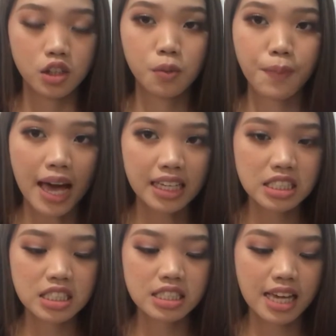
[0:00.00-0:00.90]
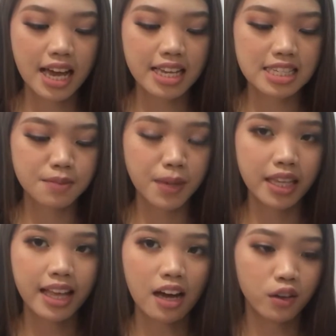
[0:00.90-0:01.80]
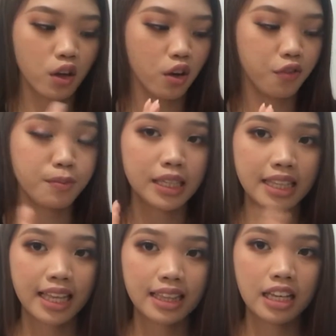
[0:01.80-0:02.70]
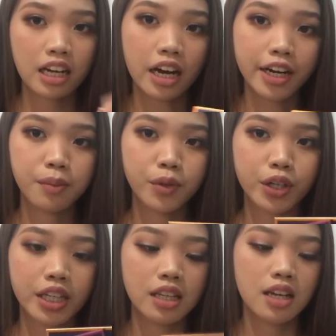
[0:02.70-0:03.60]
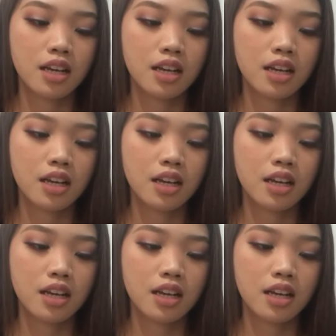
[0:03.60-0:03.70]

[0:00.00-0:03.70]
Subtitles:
Yung packaging niya is made out of magnetic cardboard,